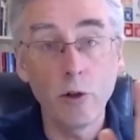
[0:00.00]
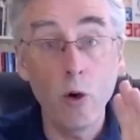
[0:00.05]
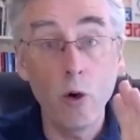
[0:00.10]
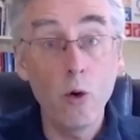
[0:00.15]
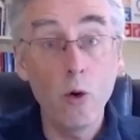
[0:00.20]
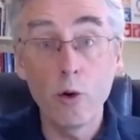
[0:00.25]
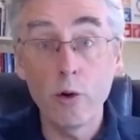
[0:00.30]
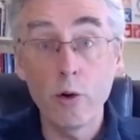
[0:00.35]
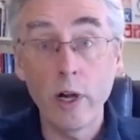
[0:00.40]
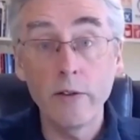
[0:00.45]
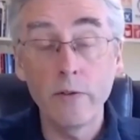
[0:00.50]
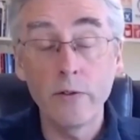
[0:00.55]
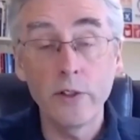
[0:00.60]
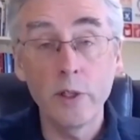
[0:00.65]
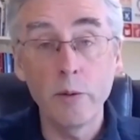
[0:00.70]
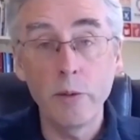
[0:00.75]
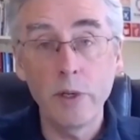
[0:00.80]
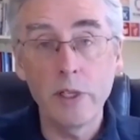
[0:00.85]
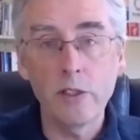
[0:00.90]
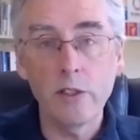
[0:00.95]
all great for
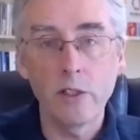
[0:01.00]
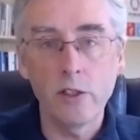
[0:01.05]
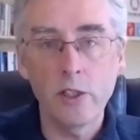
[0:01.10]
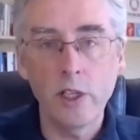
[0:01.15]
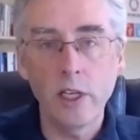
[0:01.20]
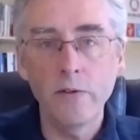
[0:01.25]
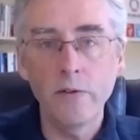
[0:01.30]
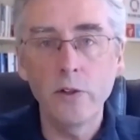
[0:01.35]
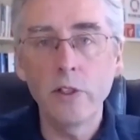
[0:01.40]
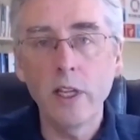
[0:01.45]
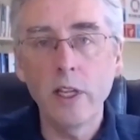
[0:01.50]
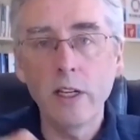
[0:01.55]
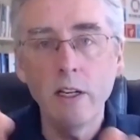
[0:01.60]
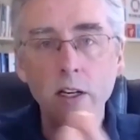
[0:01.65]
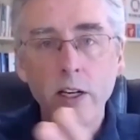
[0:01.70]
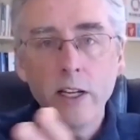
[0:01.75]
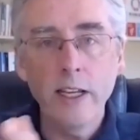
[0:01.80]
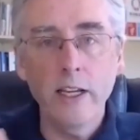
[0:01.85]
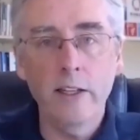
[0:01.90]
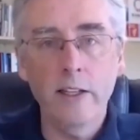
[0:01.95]
the business. If you then
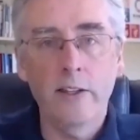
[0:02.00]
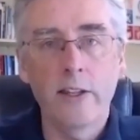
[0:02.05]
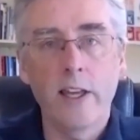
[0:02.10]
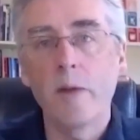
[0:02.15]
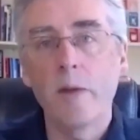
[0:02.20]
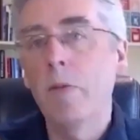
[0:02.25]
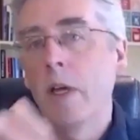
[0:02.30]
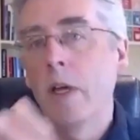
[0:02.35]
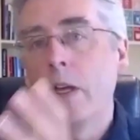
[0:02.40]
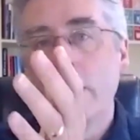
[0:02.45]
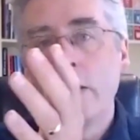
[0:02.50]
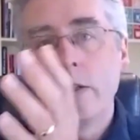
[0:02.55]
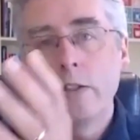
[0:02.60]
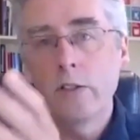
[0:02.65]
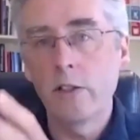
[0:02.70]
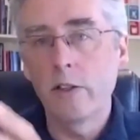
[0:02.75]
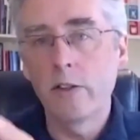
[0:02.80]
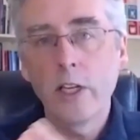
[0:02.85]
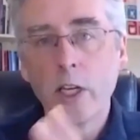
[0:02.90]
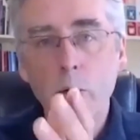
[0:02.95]
link them
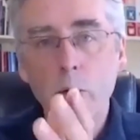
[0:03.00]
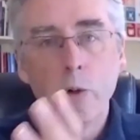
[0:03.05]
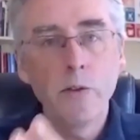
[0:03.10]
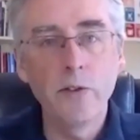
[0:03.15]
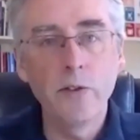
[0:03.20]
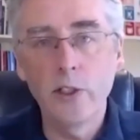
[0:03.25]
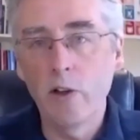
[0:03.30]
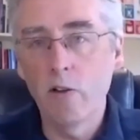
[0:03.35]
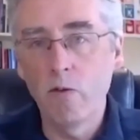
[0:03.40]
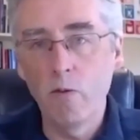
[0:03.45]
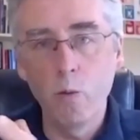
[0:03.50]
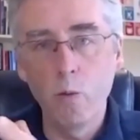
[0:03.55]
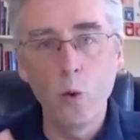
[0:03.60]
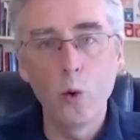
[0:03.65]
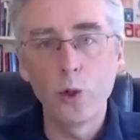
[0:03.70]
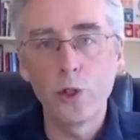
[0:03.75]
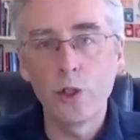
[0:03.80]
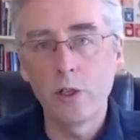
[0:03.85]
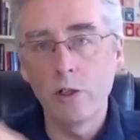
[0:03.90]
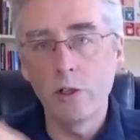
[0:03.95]
to the equivalent of
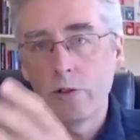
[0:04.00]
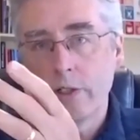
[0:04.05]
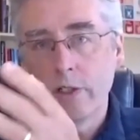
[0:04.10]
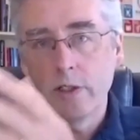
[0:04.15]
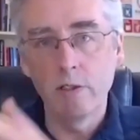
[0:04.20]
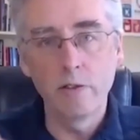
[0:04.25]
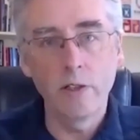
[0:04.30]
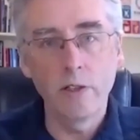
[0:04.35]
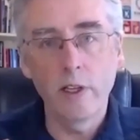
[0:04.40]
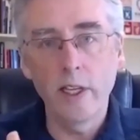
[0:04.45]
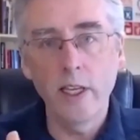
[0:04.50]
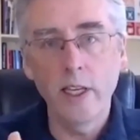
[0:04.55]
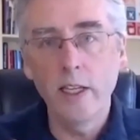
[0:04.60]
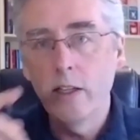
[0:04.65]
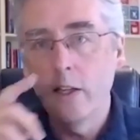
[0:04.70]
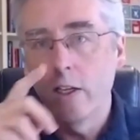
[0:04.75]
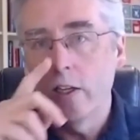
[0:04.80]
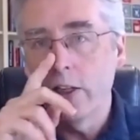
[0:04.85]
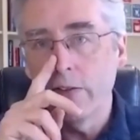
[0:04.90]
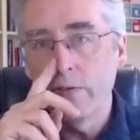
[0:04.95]
water and
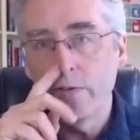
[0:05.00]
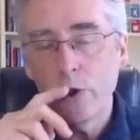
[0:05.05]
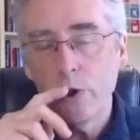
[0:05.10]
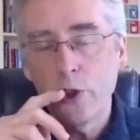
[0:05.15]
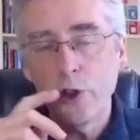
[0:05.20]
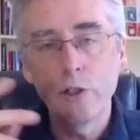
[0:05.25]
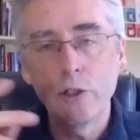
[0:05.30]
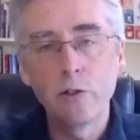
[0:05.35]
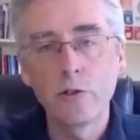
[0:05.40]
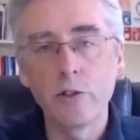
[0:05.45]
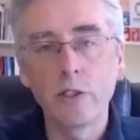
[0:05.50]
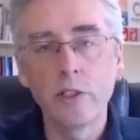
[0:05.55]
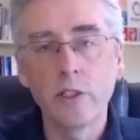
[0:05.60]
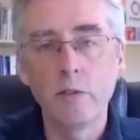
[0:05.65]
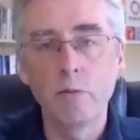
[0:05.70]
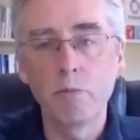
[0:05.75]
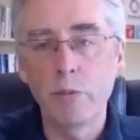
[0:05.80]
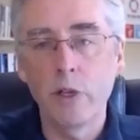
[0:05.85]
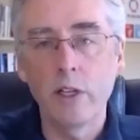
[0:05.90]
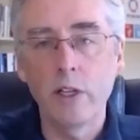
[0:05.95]
e-learning for children
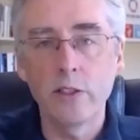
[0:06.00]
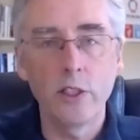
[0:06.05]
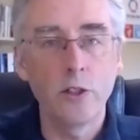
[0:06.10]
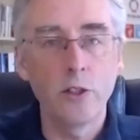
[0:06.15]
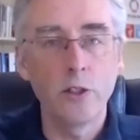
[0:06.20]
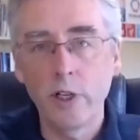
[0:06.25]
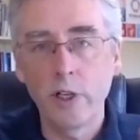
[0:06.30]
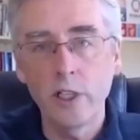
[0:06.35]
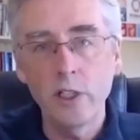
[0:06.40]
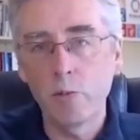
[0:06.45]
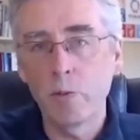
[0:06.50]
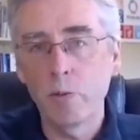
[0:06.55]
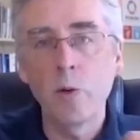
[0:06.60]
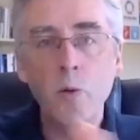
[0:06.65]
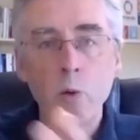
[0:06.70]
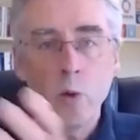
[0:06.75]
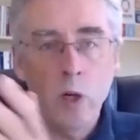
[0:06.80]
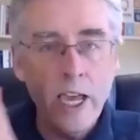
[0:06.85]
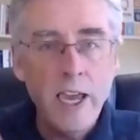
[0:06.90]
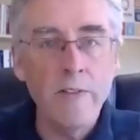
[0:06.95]
and planting trees, but
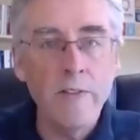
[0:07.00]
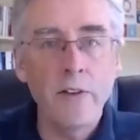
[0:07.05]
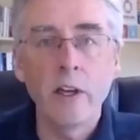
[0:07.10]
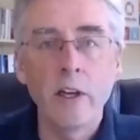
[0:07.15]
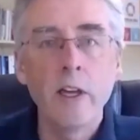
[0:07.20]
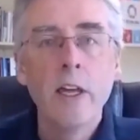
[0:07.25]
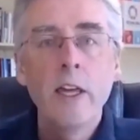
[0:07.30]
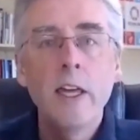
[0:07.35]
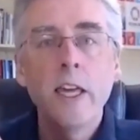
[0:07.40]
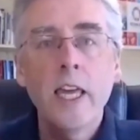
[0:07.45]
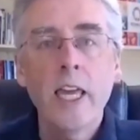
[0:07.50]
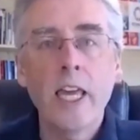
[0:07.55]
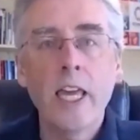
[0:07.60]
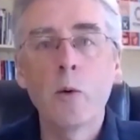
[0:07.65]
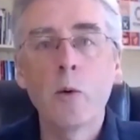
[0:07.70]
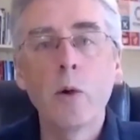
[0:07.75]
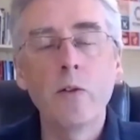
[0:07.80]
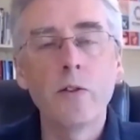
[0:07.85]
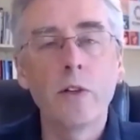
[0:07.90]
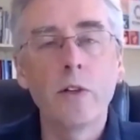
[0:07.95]
whatever
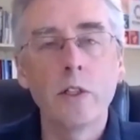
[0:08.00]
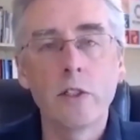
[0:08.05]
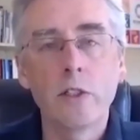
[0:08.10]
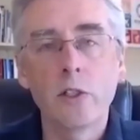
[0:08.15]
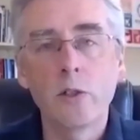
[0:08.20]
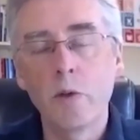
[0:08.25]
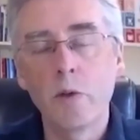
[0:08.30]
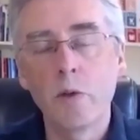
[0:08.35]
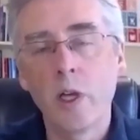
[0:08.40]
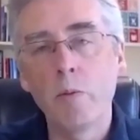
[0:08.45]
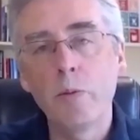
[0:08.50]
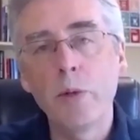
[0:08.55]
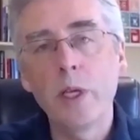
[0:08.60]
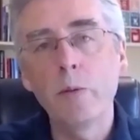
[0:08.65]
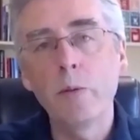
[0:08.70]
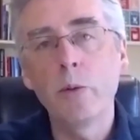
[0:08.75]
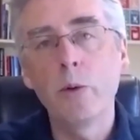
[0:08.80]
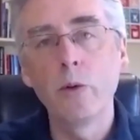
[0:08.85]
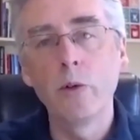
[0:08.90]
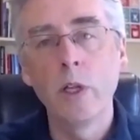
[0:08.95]
equivalents
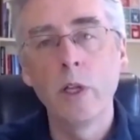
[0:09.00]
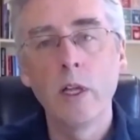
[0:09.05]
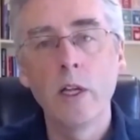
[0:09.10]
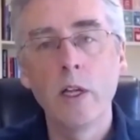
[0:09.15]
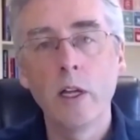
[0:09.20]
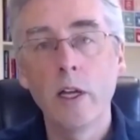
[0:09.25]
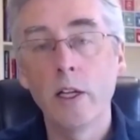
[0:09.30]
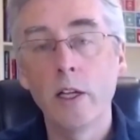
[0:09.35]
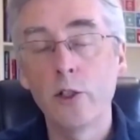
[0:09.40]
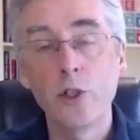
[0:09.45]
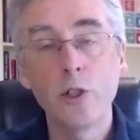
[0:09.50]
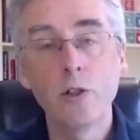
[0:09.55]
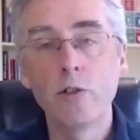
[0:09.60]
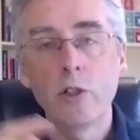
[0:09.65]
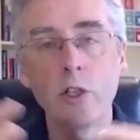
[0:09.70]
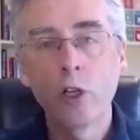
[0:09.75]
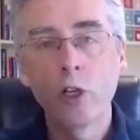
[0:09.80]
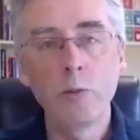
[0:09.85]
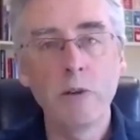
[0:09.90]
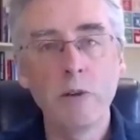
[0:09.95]
people
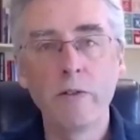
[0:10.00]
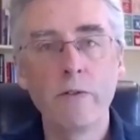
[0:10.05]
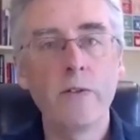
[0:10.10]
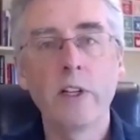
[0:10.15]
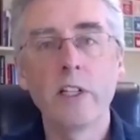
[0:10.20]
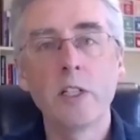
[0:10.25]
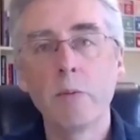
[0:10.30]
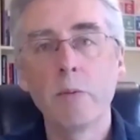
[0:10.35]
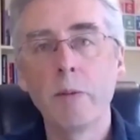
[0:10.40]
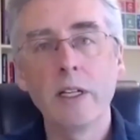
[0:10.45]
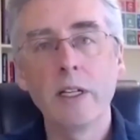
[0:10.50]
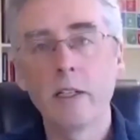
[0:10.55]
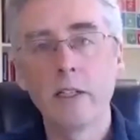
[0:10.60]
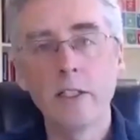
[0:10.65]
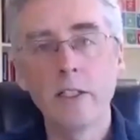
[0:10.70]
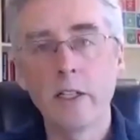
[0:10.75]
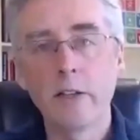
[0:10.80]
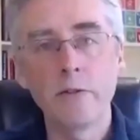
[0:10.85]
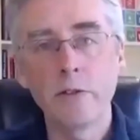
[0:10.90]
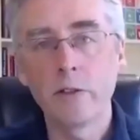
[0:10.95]
choose, could be fundamentally
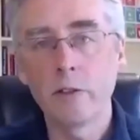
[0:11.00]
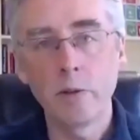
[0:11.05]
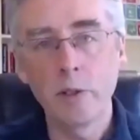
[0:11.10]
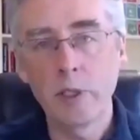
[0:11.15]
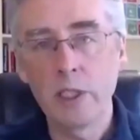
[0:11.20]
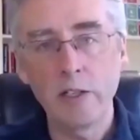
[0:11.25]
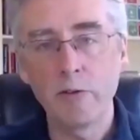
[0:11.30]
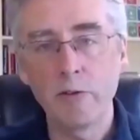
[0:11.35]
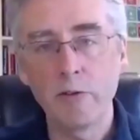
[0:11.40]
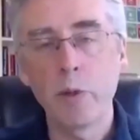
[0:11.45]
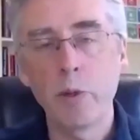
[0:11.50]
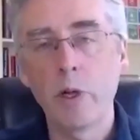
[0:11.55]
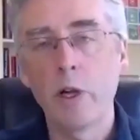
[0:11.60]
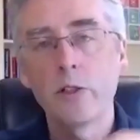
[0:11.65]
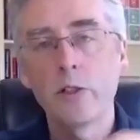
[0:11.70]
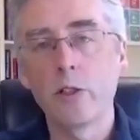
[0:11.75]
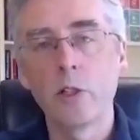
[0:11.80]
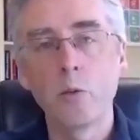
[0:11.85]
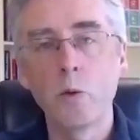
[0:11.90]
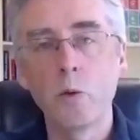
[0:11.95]
different in different
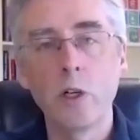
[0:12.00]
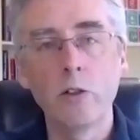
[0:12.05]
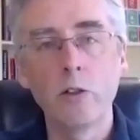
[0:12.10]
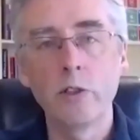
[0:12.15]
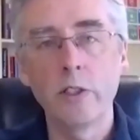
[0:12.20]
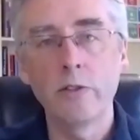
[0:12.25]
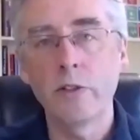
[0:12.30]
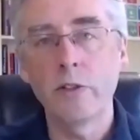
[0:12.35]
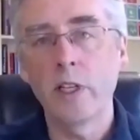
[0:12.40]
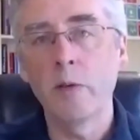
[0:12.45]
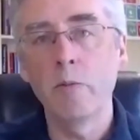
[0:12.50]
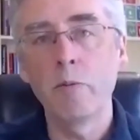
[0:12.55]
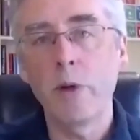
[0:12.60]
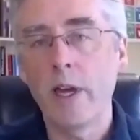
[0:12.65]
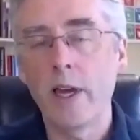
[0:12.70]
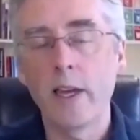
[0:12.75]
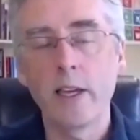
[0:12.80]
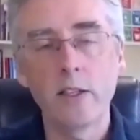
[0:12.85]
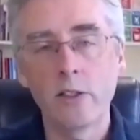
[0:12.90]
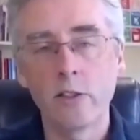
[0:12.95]
parts of the world, different
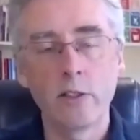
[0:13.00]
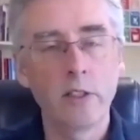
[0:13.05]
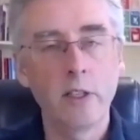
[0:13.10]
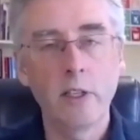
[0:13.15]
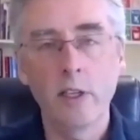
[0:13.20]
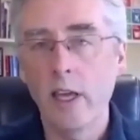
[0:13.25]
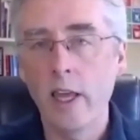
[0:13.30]
impacts.